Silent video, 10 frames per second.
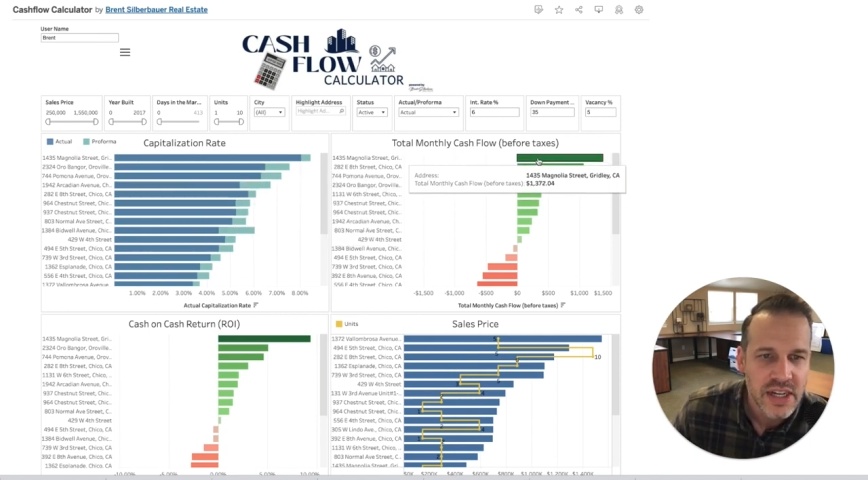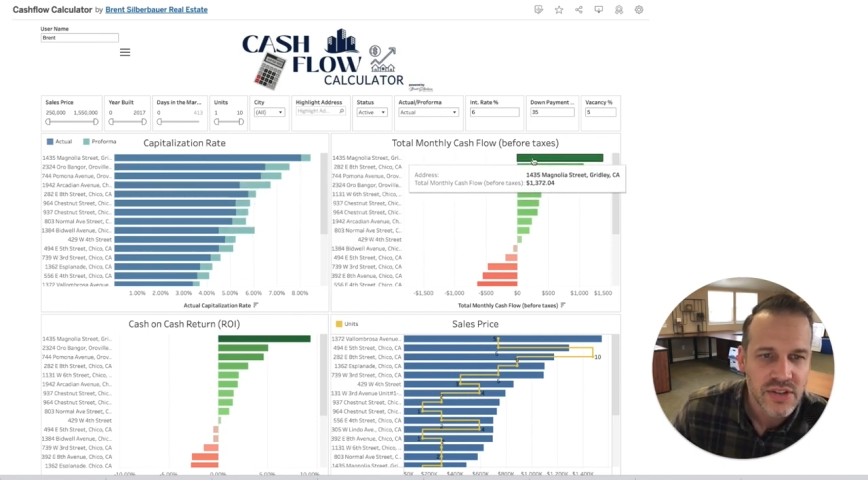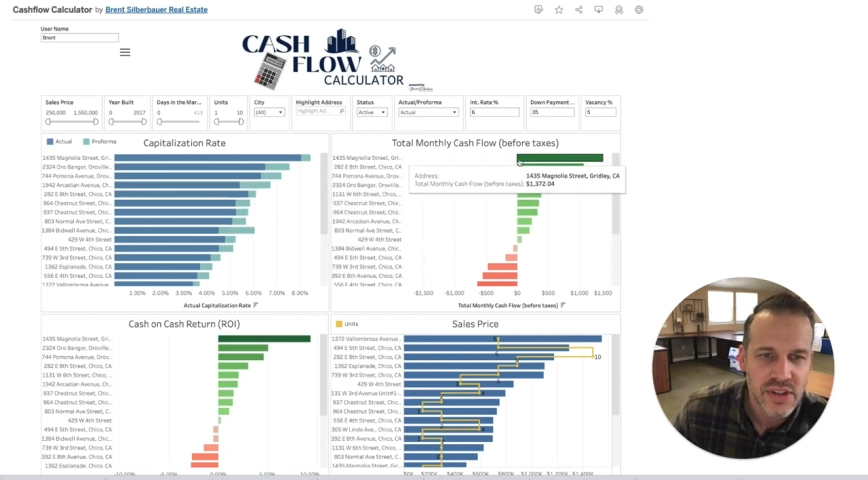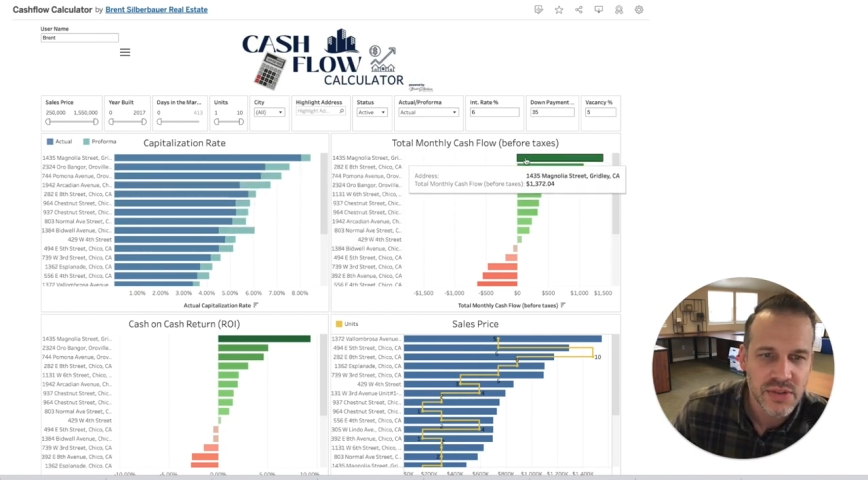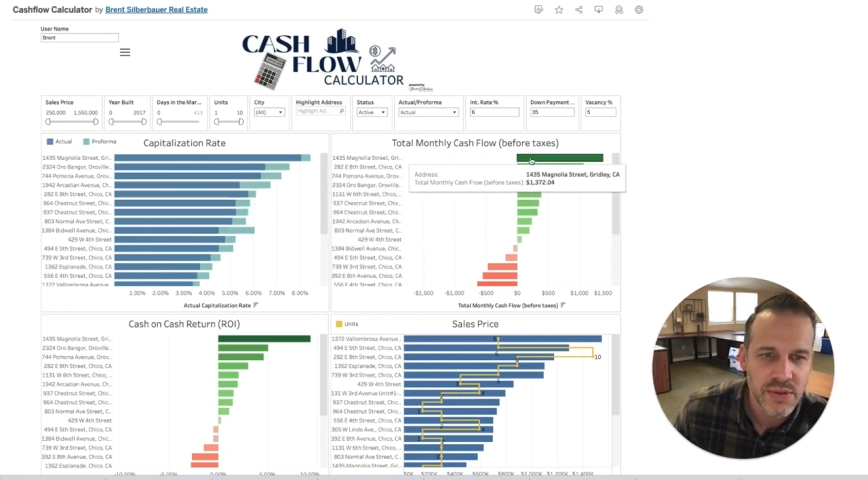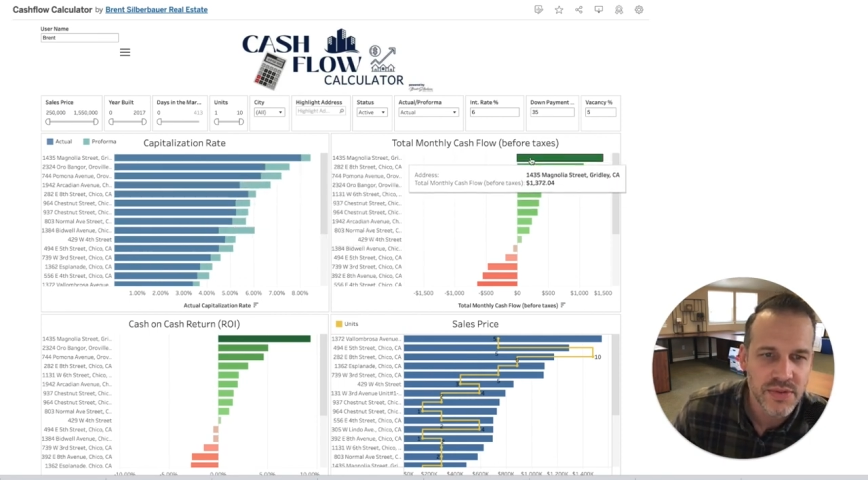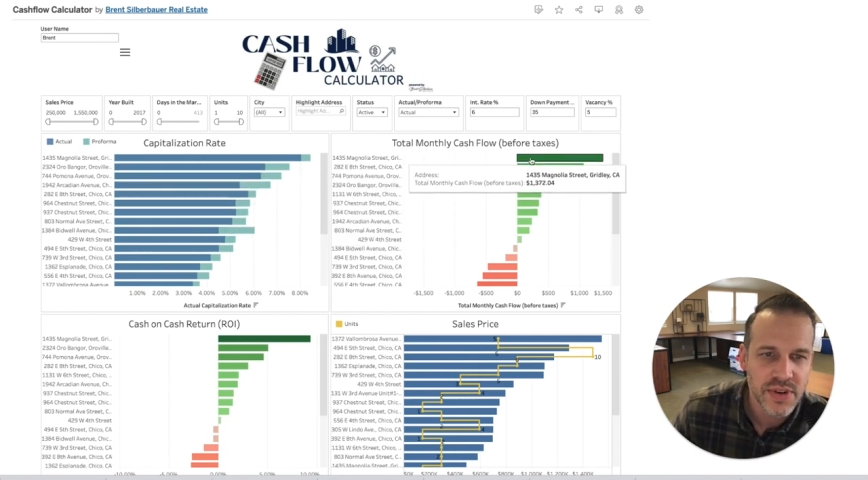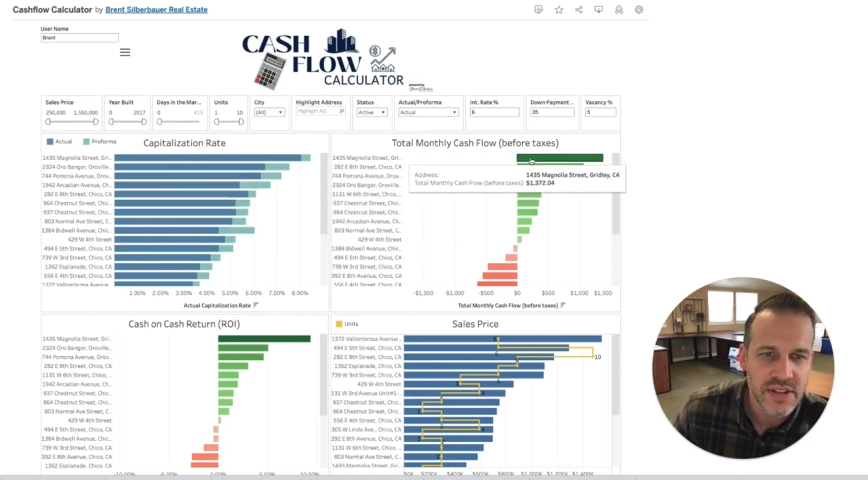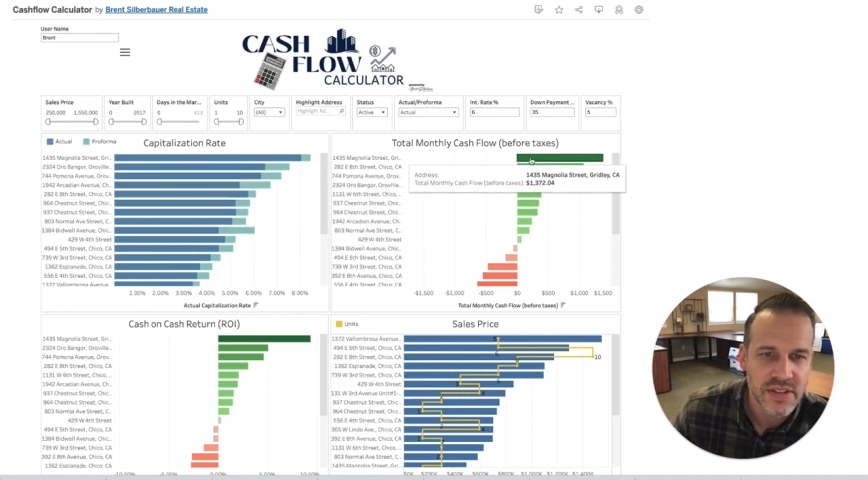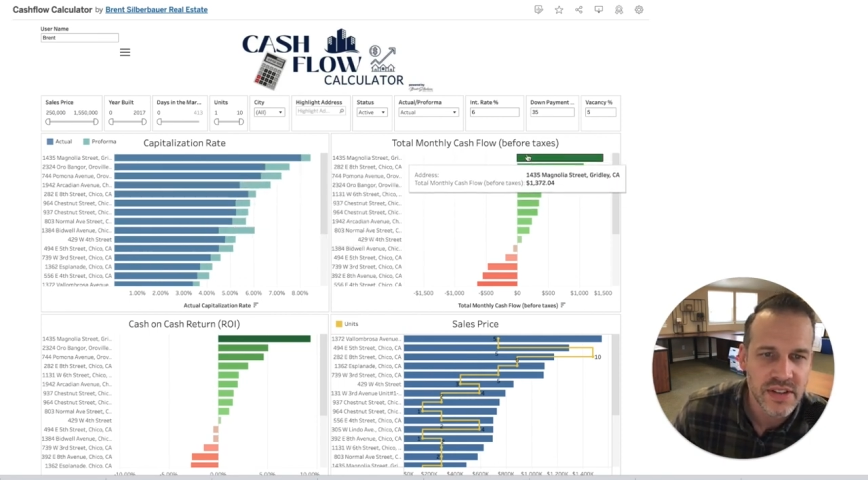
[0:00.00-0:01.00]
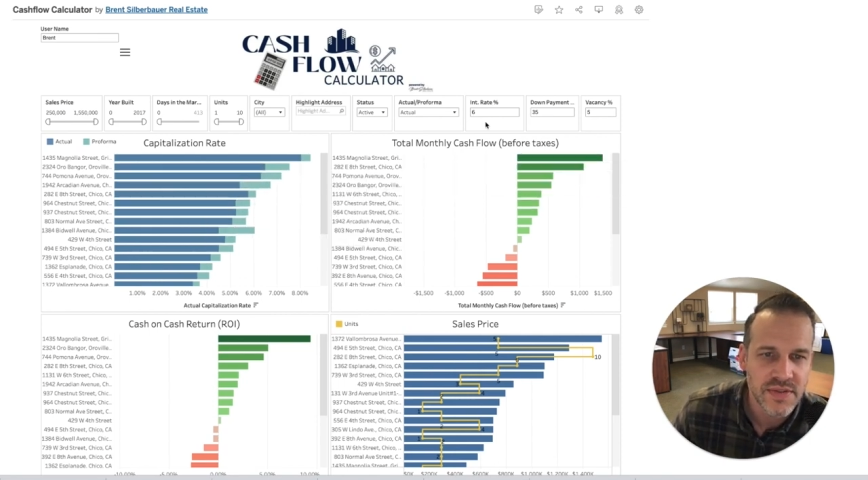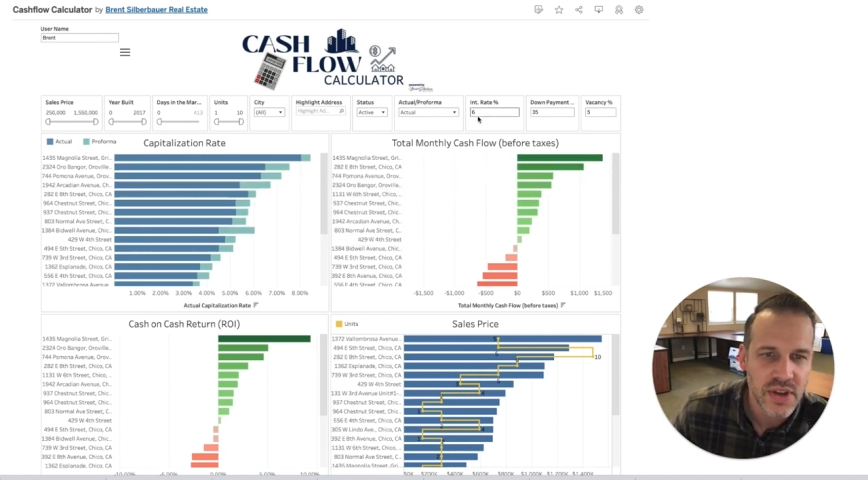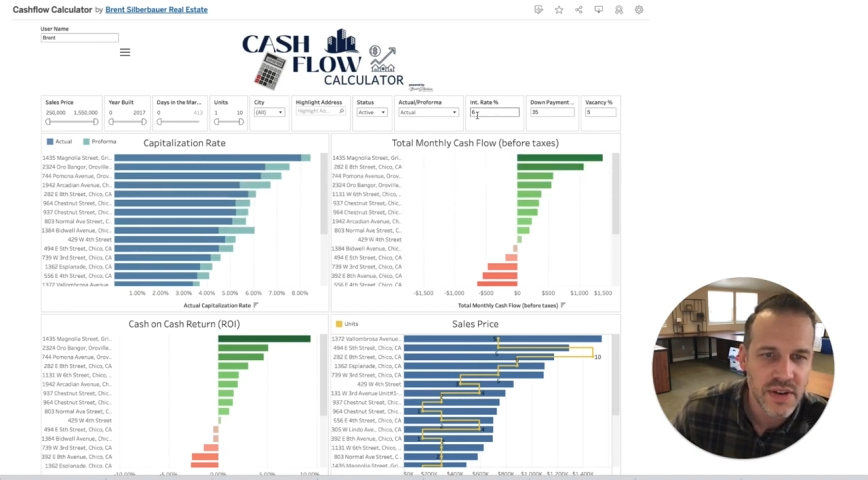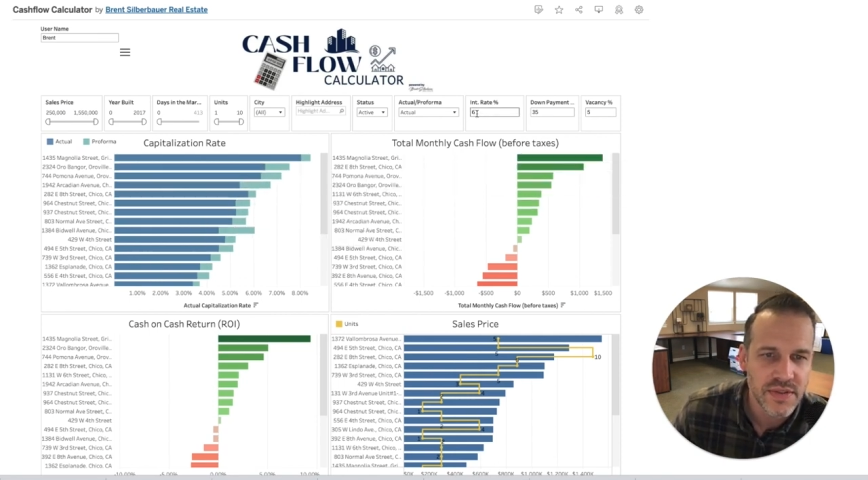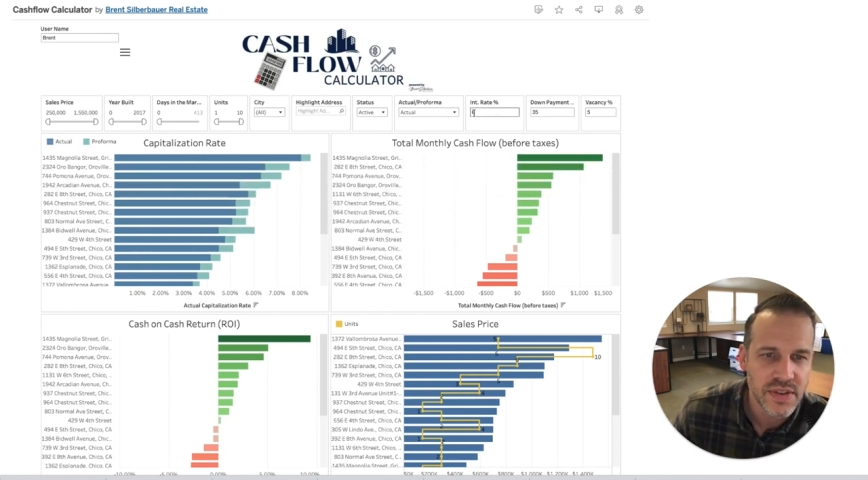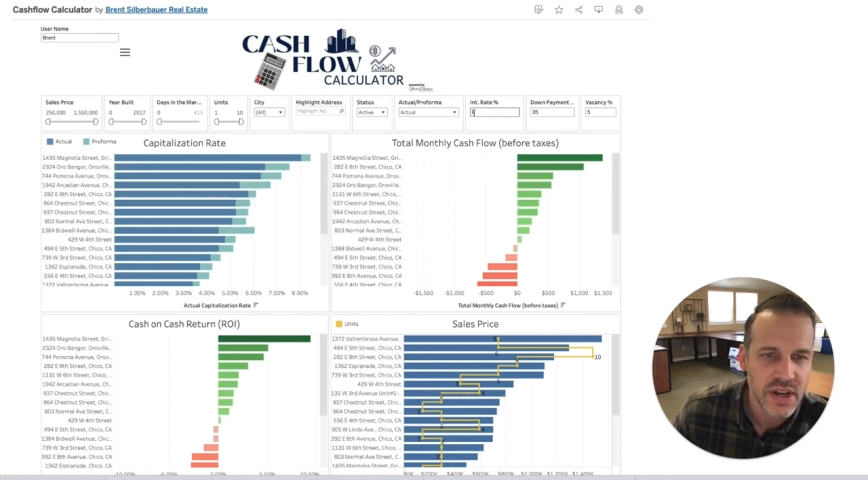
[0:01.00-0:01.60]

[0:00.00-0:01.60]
So this one, for instance, if you have